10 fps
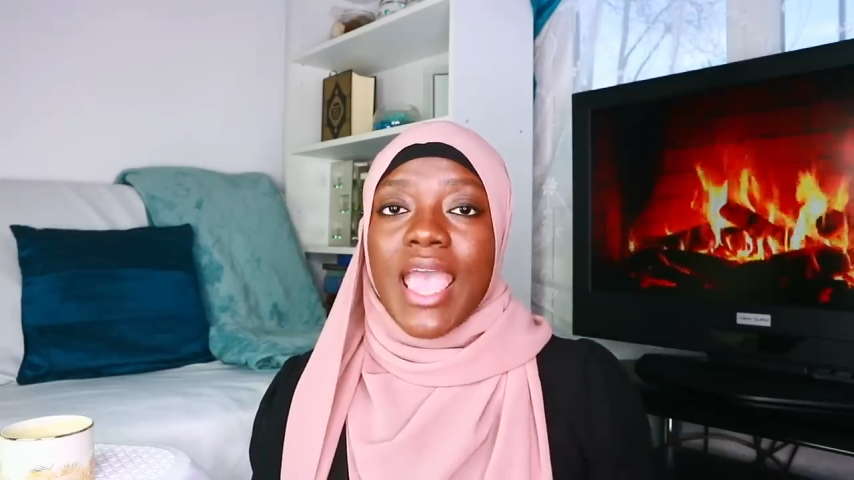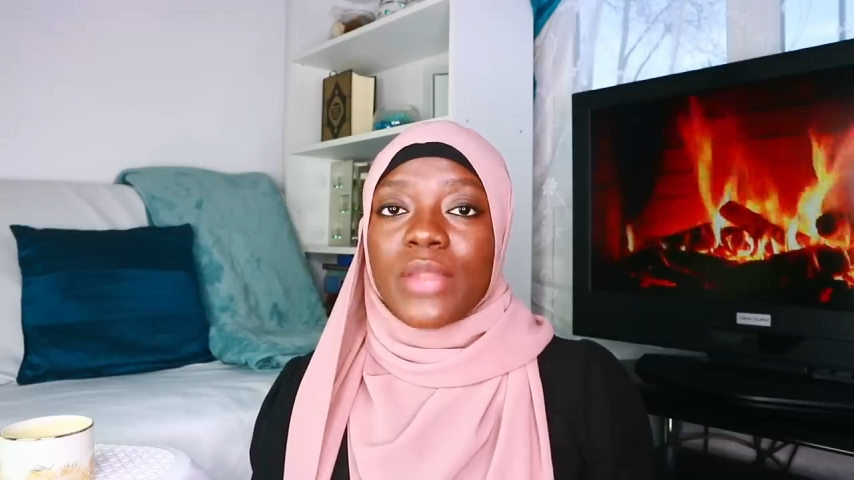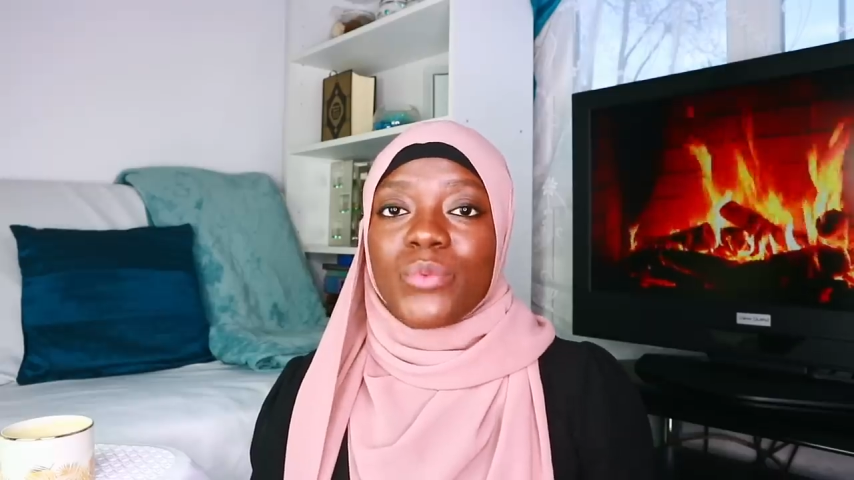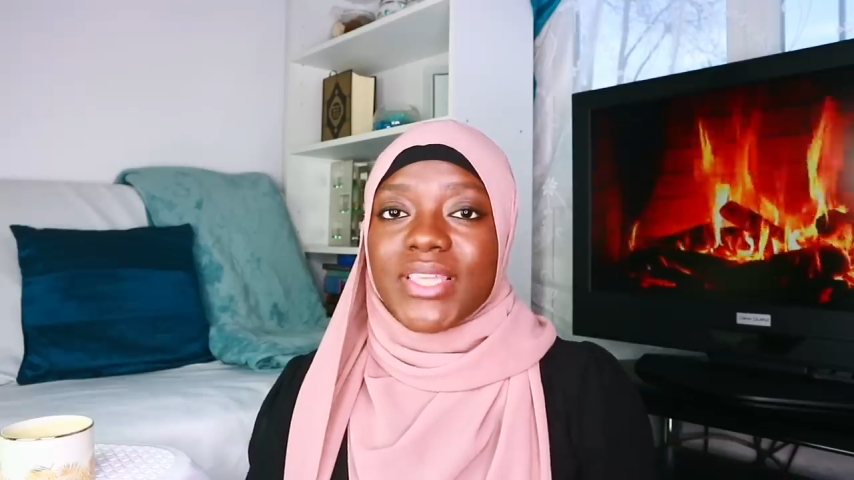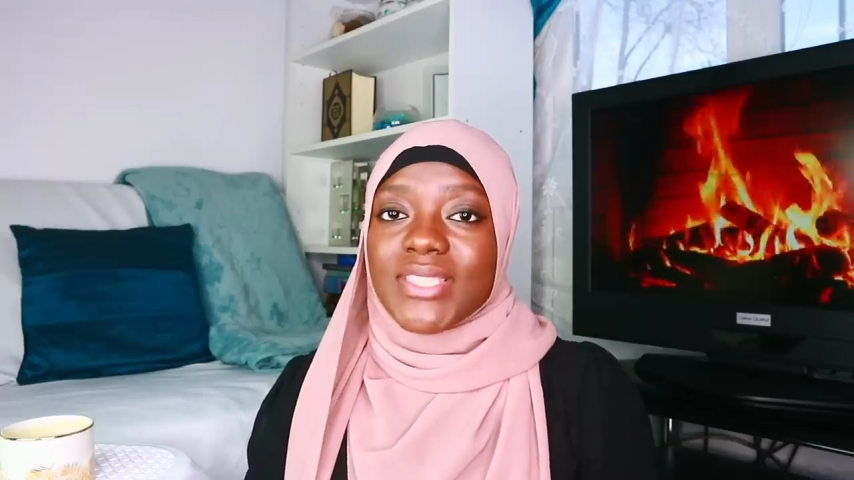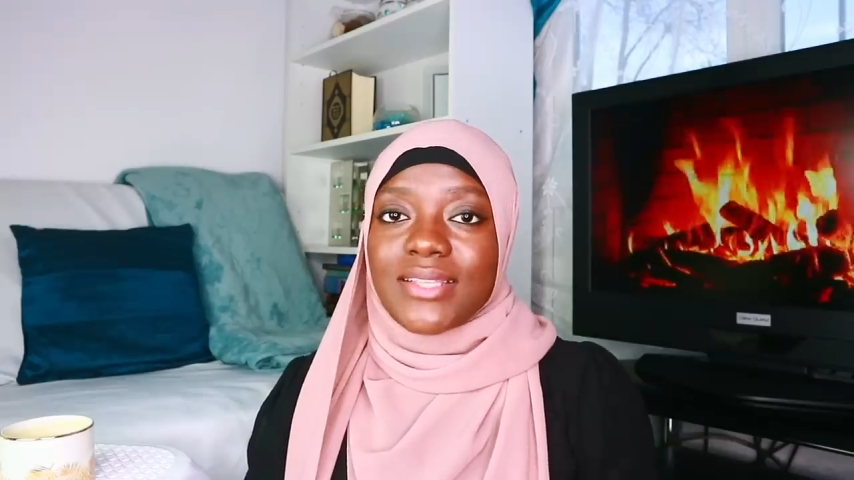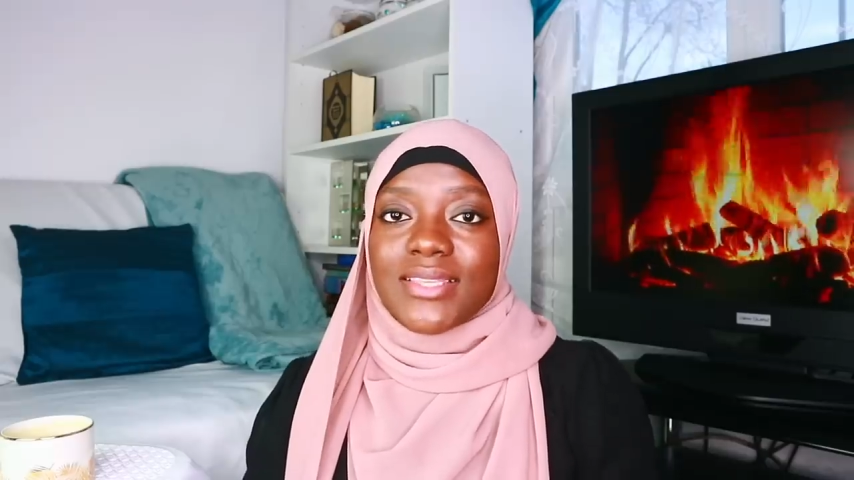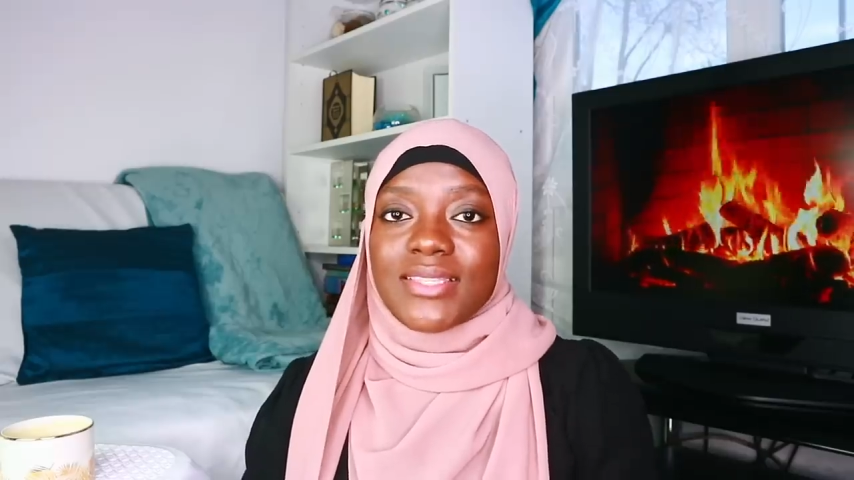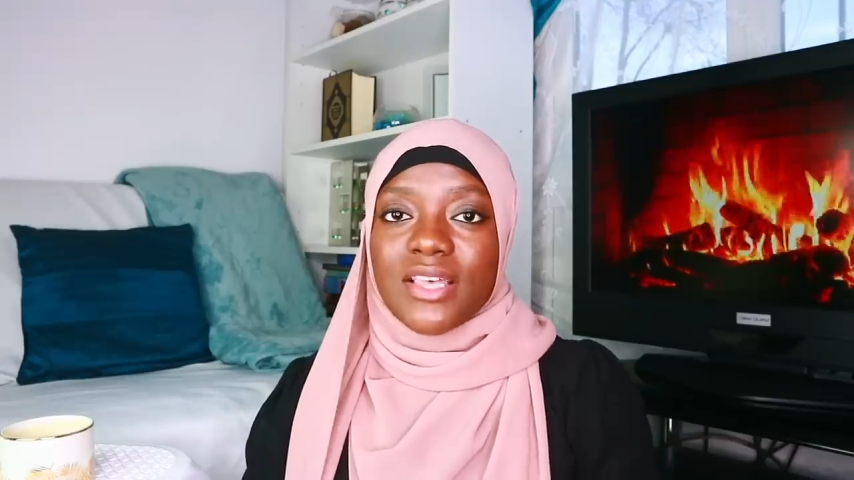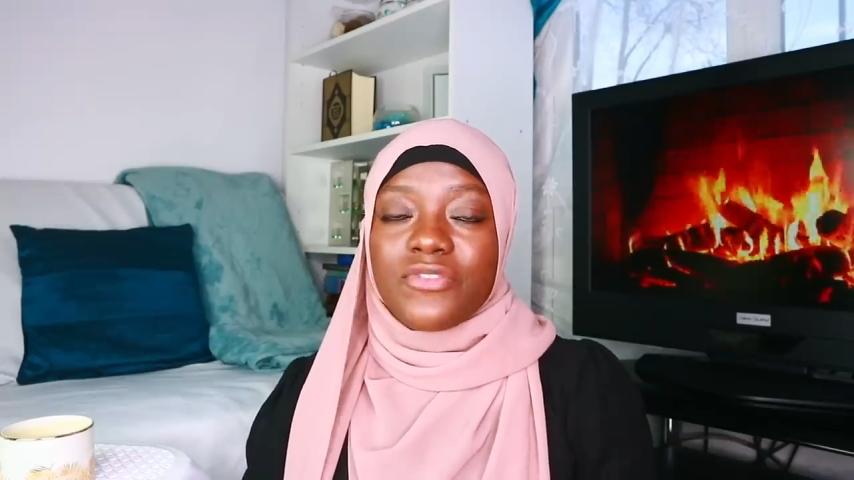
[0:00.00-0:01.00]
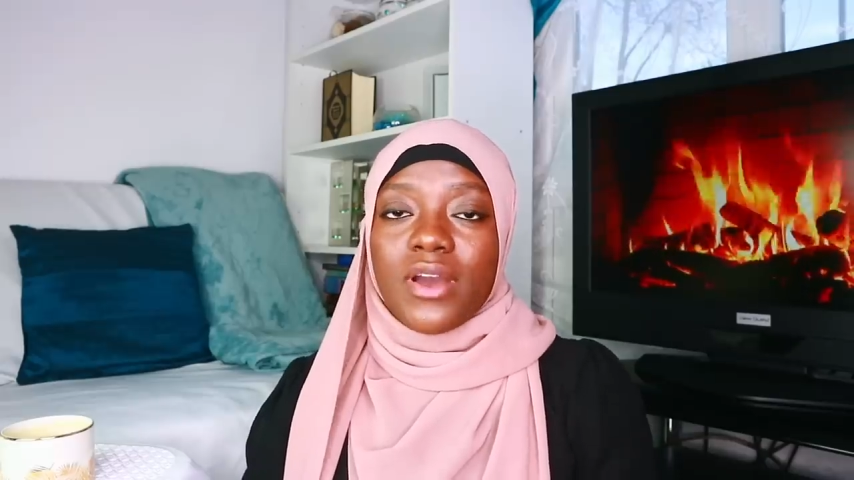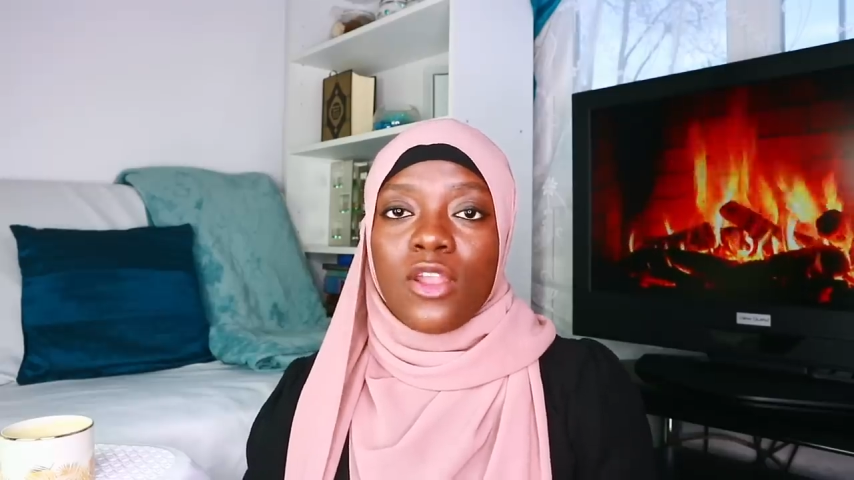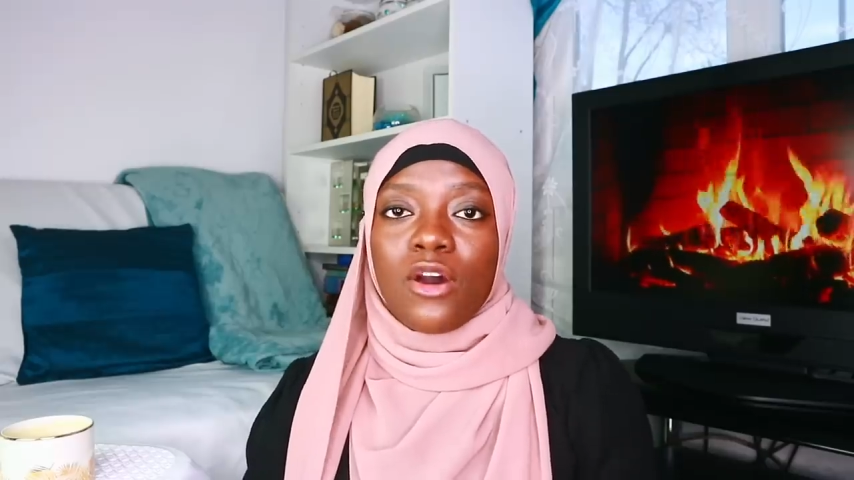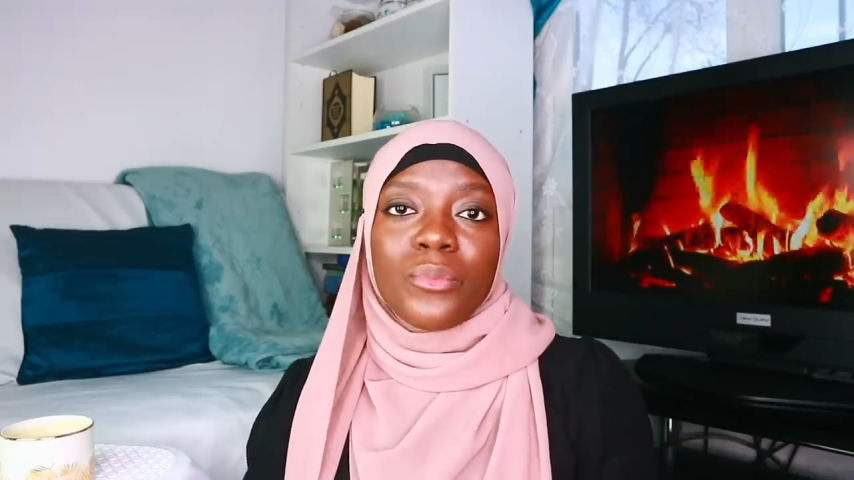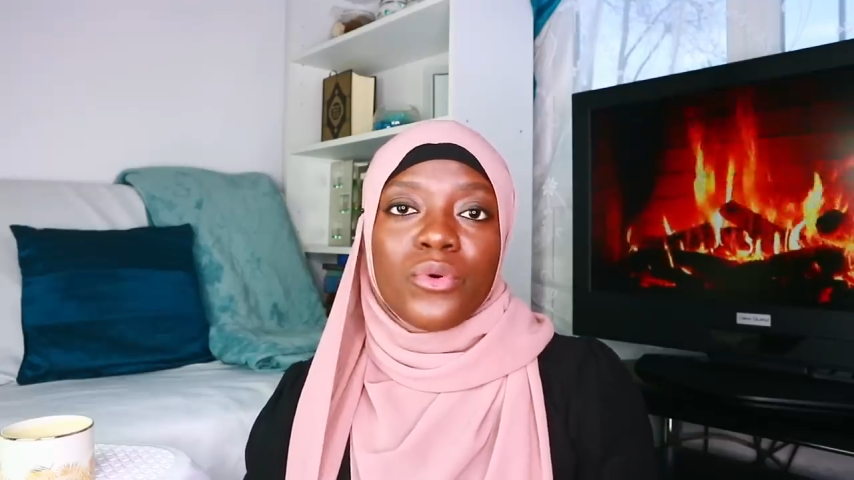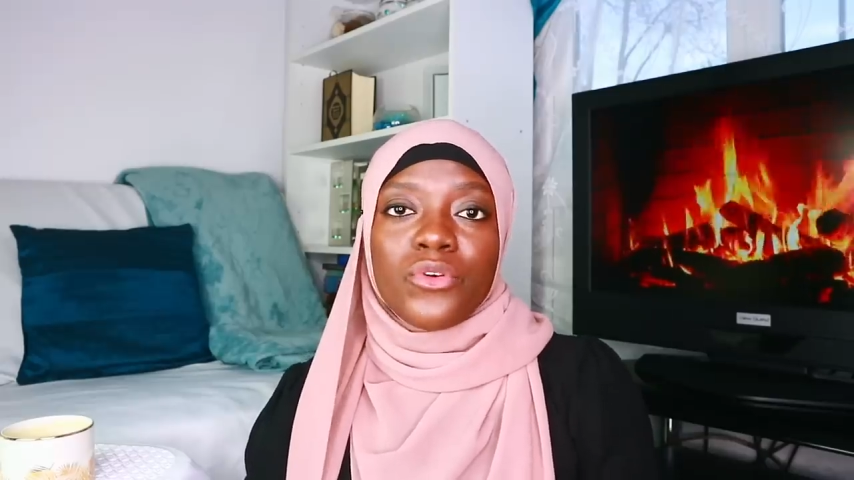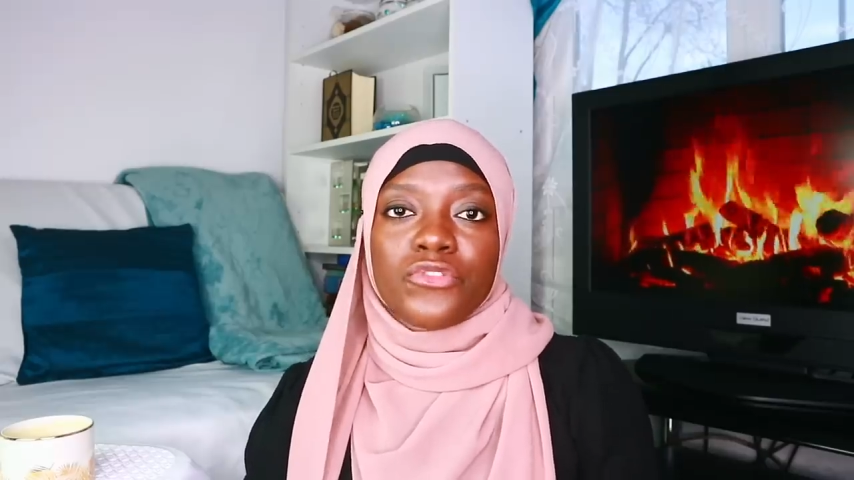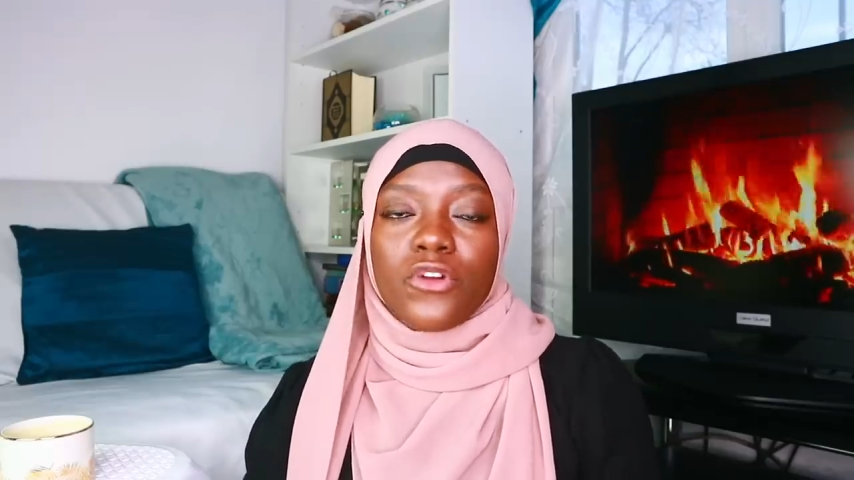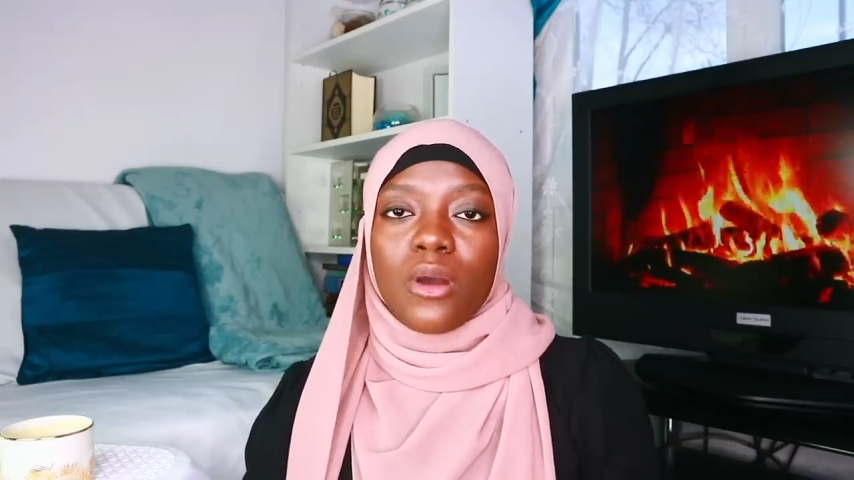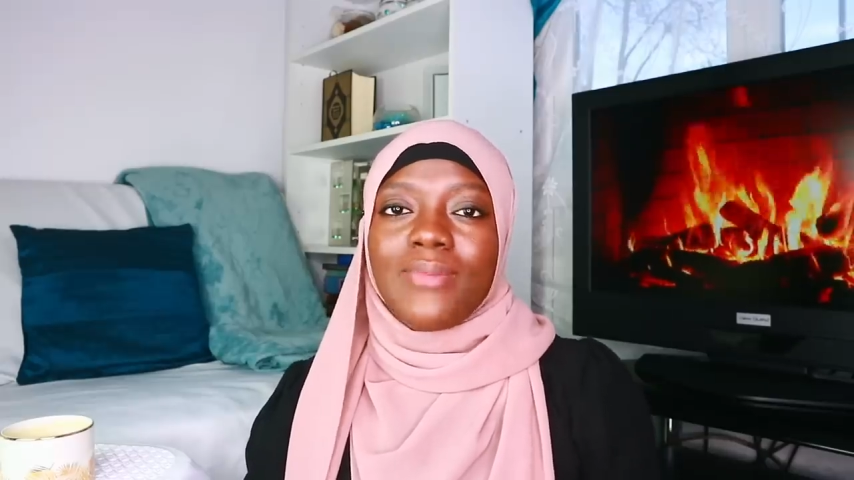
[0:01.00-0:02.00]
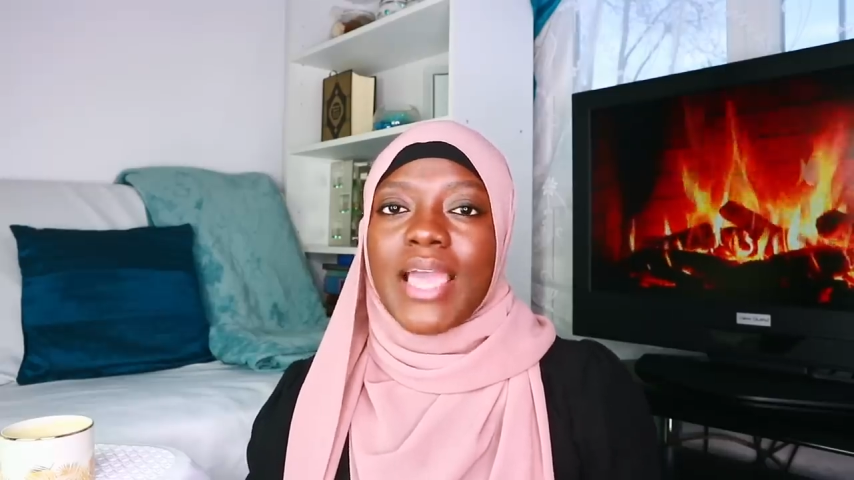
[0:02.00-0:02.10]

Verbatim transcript: and we tend to suffer a lot more from